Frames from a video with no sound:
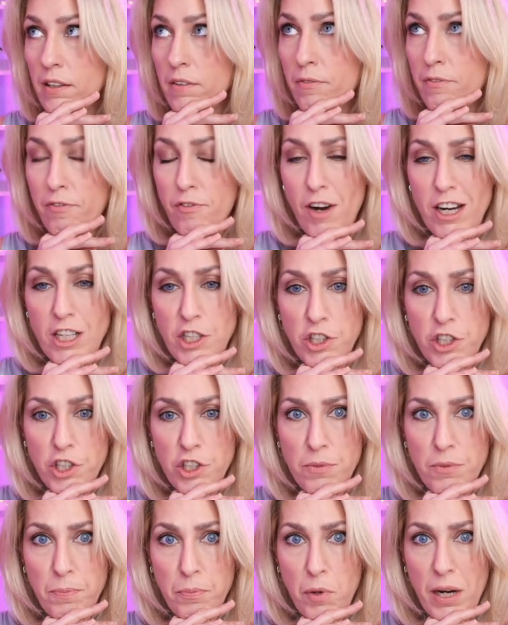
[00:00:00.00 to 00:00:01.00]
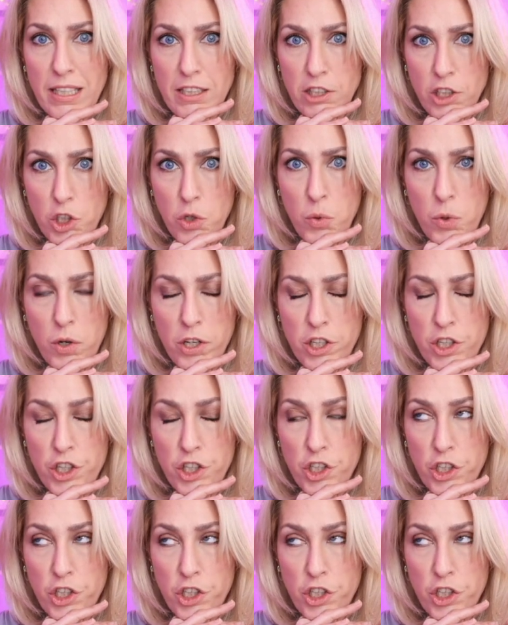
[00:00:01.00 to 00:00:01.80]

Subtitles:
fresh pressed orange